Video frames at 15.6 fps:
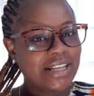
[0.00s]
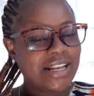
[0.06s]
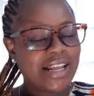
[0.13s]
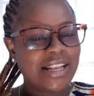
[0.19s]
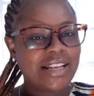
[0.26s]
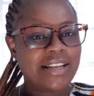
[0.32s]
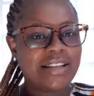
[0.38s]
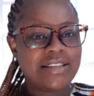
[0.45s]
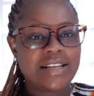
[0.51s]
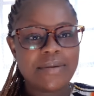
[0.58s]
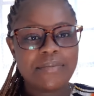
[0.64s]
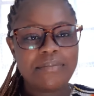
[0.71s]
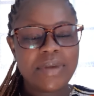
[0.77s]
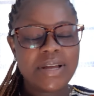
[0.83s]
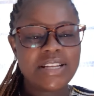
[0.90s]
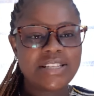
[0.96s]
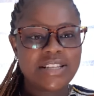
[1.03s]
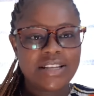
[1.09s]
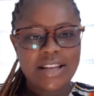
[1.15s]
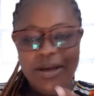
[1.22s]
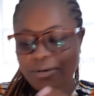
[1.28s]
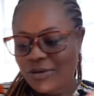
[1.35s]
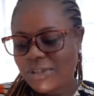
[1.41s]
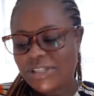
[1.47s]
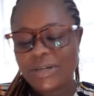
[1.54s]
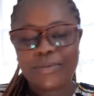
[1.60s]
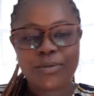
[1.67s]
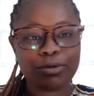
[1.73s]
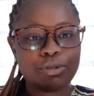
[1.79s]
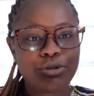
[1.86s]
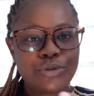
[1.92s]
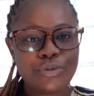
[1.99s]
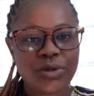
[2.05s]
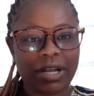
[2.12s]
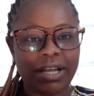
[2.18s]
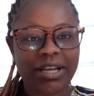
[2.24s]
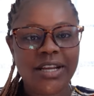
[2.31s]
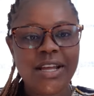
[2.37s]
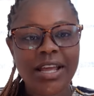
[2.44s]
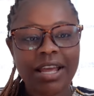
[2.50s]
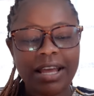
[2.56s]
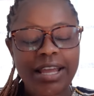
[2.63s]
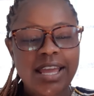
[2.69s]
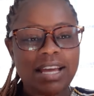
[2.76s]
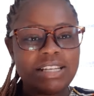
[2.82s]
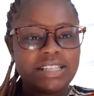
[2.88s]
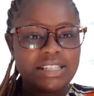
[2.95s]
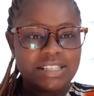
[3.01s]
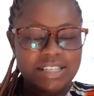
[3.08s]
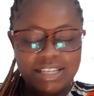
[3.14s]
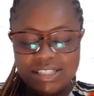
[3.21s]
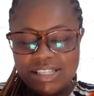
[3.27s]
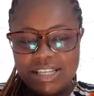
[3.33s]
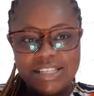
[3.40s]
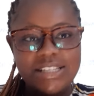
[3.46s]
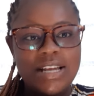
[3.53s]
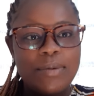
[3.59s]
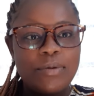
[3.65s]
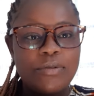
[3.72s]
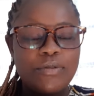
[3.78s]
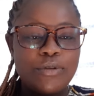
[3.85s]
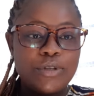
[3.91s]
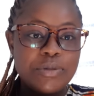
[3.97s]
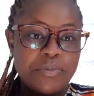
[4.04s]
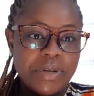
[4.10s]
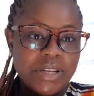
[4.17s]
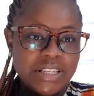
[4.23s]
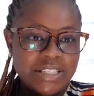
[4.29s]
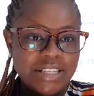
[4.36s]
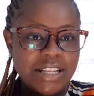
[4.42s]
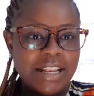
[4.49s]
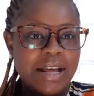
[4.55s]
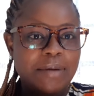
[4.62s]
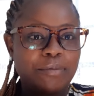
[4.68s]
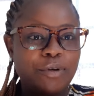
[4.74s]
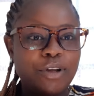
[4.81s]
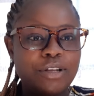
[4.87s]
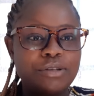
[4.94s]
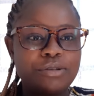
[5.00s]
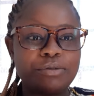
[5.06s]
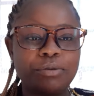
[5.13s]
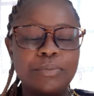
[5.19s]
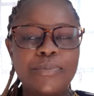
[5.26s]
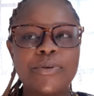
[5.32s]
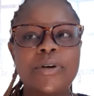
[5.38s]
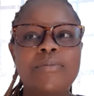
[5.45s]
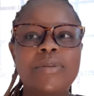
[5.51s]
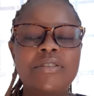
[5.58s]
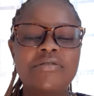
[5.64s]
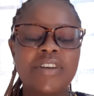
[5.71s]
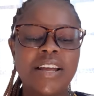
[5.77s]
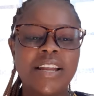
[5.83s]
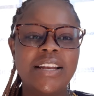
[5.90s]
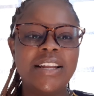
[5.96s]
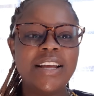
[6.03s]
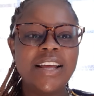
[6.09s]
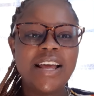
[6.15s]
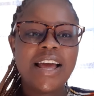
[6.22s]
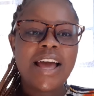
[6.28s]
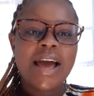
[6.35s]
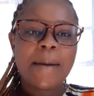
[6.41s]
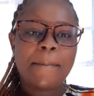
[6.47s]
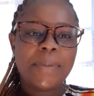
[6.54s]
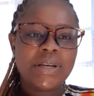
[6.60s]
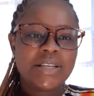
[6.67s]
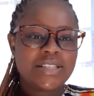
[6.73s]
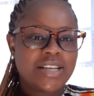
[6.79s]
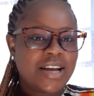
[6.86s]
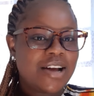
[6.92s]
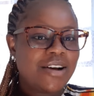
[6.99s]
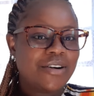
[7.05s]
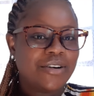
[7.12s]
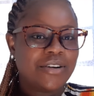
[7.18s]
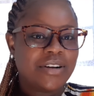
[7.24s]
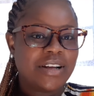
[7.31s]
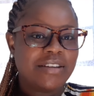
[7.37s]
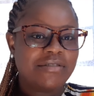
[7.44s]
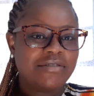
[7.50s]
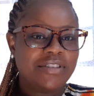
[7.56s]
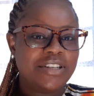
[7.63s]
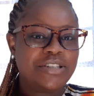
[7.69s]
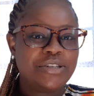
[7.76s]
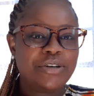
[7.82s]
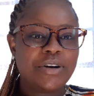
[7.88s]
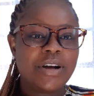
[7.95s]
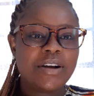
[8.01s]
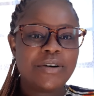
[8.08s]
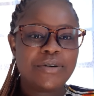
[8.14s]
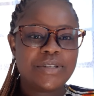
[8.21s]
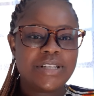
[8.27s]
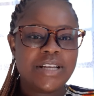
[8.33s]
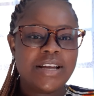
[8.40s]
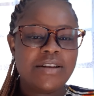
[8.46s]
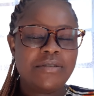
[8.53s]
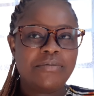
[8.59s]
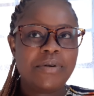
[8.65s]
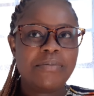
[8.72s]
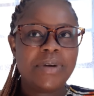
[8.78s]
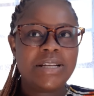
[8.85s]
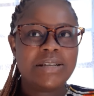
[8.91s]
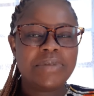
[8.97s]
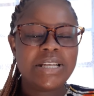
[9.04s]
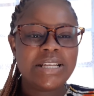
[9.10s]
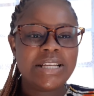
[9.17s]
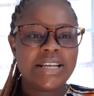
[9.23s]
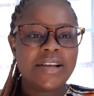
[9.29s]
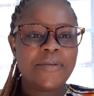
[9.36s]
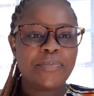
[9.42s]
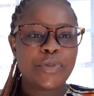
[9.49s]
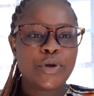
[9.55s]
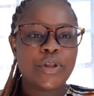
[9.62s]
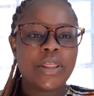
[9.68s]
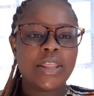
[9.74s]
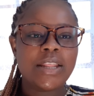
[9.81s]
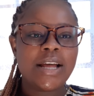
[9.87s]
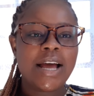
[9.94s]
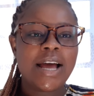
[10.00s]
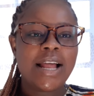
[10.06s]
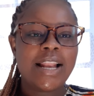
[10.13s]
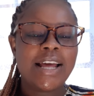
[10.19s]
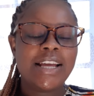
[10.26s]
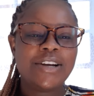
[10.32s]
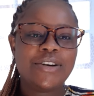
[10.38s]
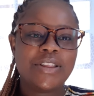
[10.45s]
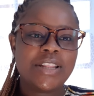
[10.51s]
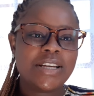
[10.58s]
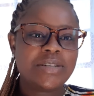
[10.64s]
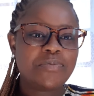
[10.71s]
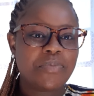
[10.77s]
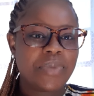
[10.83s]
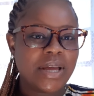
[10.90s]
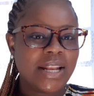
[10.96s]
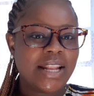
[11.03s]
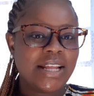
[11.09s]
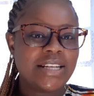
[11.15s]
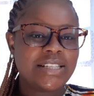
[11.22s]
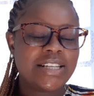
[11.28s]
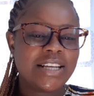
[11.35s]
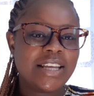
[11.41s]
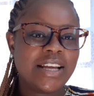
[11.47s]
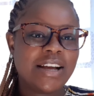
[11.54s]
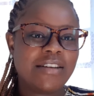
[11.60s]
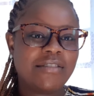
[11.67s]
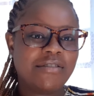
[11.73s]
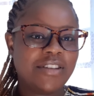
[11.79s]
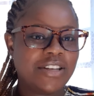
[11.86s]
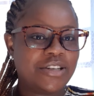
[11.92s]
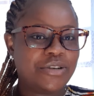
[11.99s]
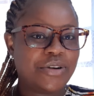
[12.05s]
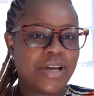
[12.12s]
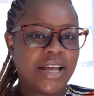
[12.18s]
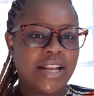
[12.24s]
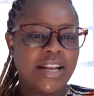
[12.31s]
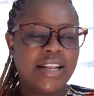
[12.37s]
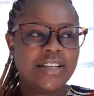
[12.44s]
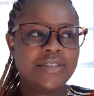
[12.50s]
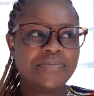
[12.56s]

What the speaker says: I was supposed to like get injected some of those medicine. I'm going to probably find a picture or a video, because I remembered me on lying on that bed and taking a video. And